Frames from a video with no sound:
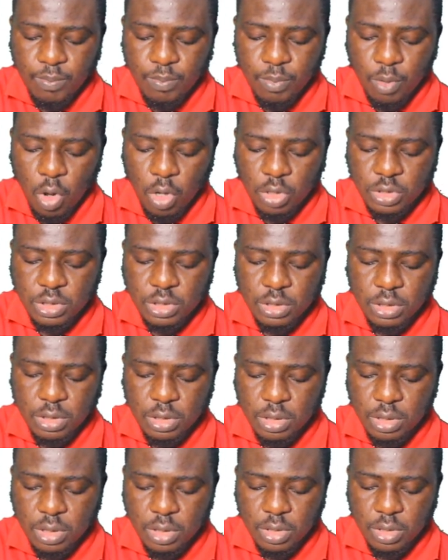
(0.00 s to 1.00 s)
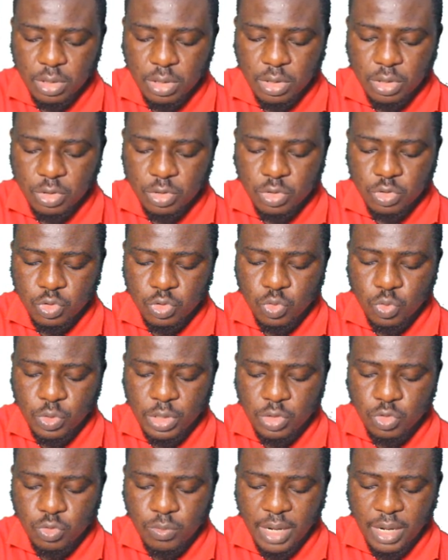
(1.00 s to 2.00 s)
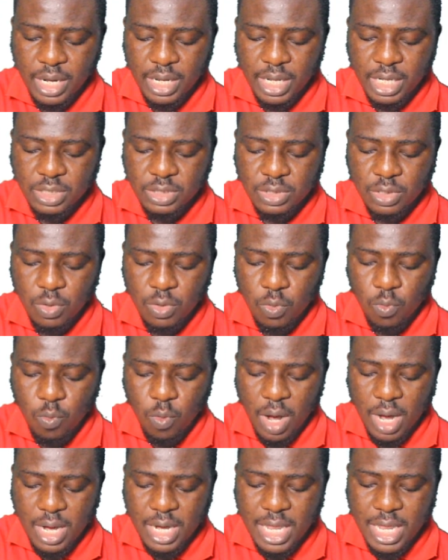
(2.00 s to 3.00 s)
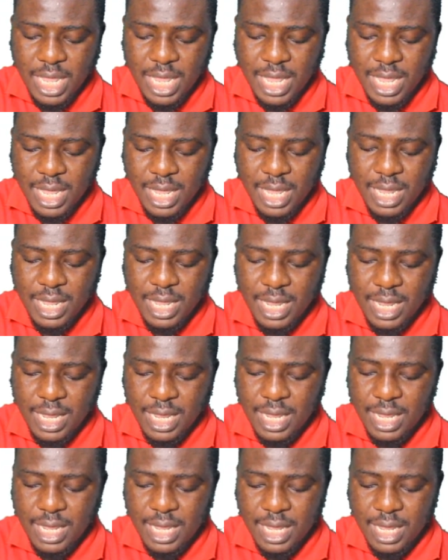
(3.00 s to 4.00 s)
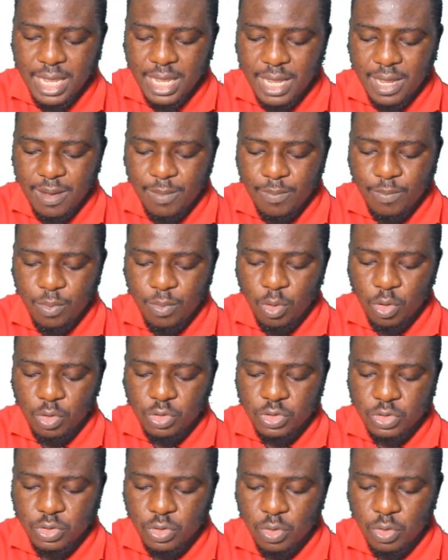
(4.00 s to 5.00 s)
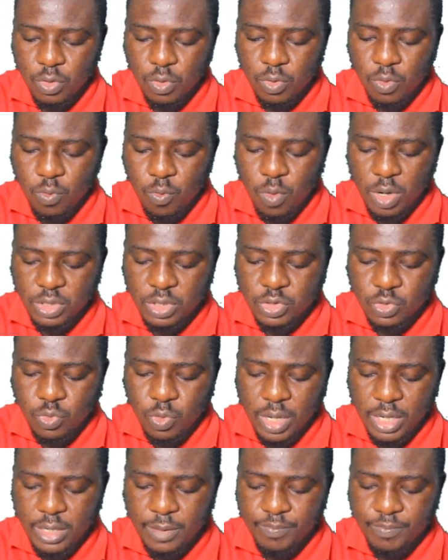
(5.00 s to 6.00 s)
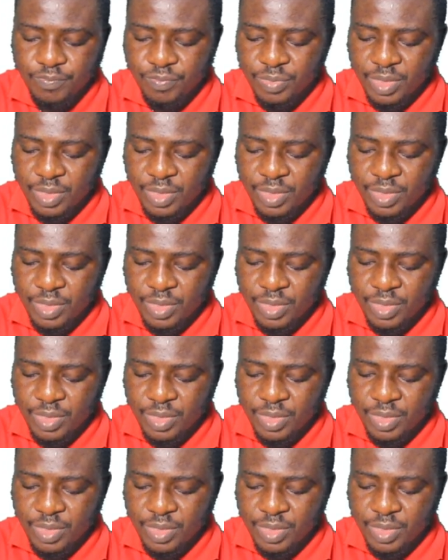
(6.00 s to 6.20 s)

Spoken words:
plus 2 into bracket 1a plus 1 squared.